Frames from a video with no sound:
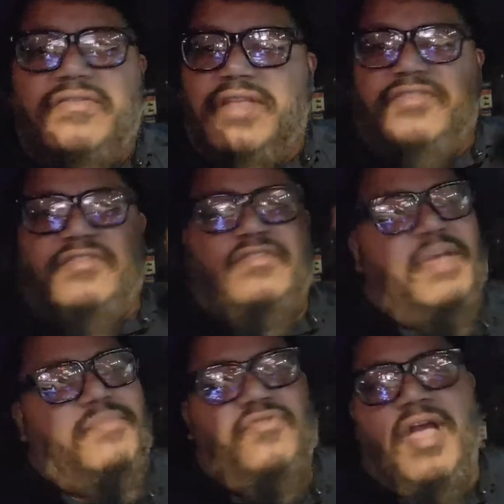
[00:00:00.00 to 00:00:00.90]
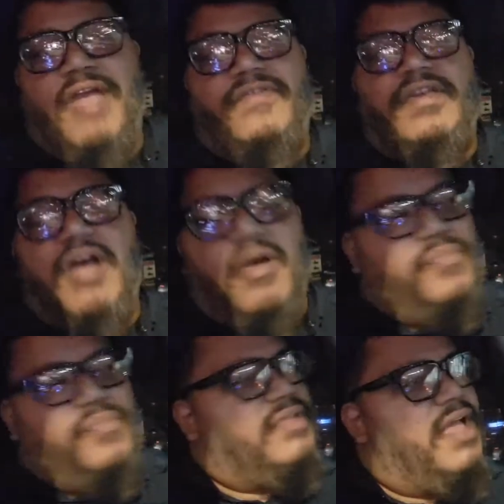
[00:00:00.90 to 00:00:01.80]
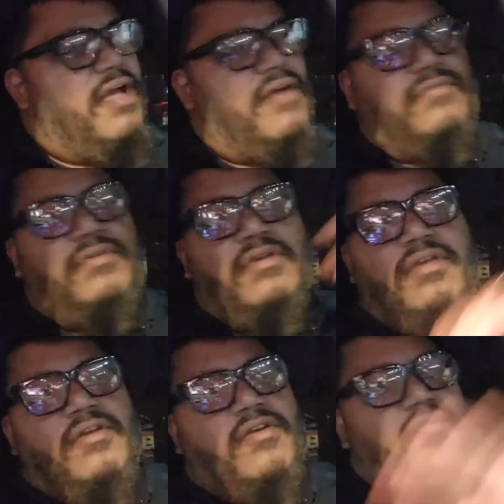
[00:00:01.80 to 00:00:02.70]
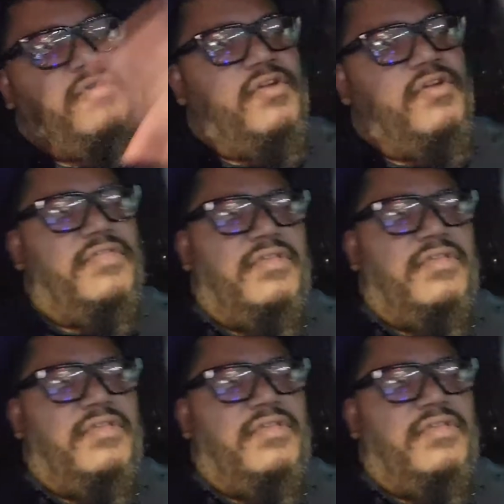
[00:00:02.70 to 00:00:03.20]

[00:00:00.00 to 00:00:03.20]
I just kept driving up and down, going over